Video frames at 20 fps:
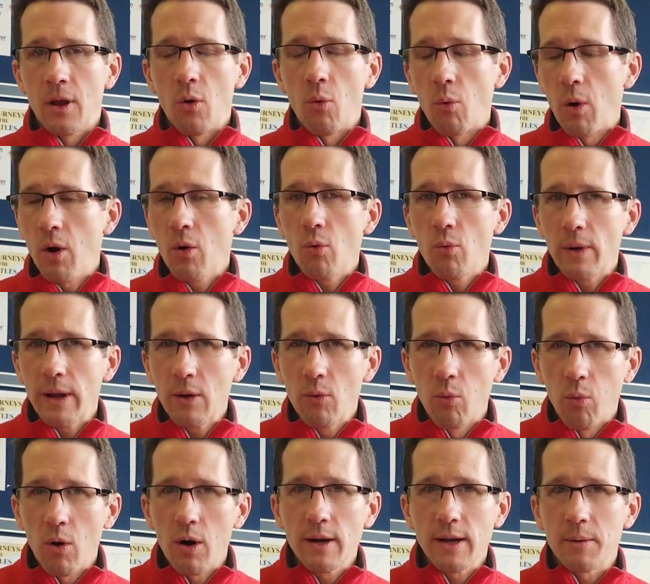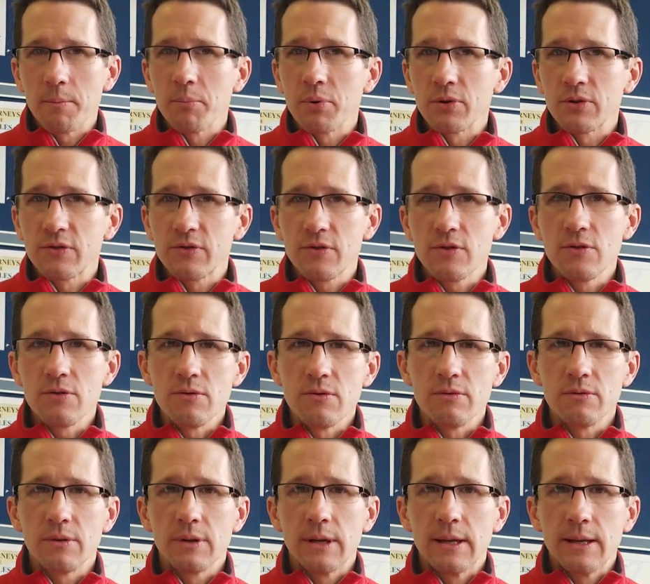What we want and pursue
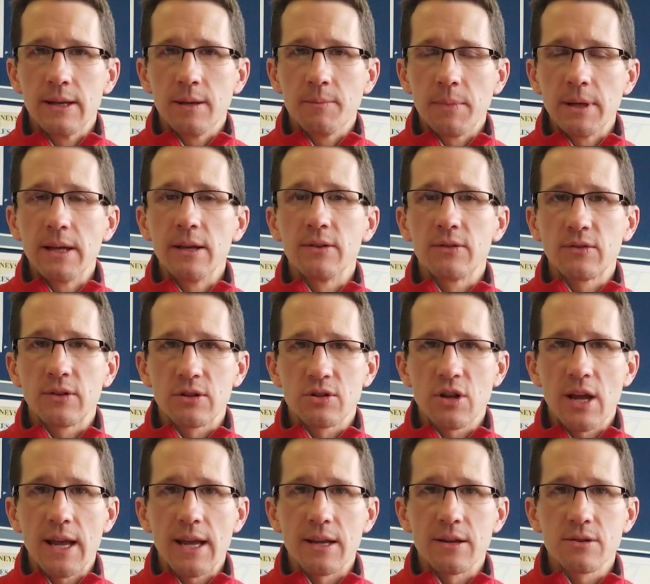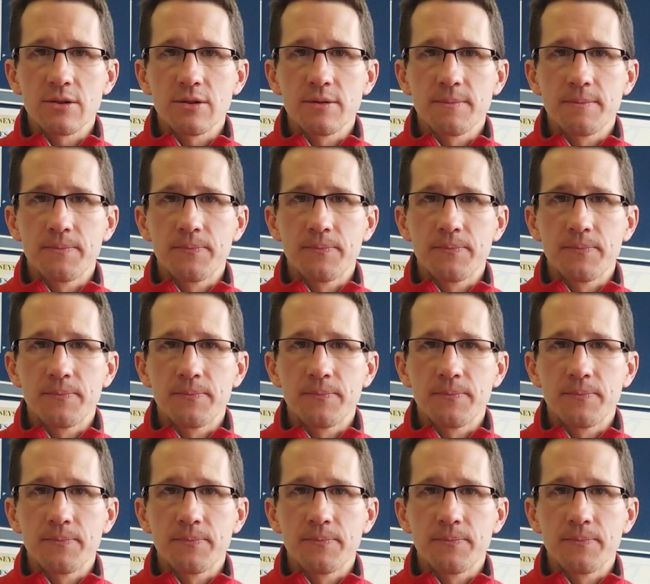begins to change.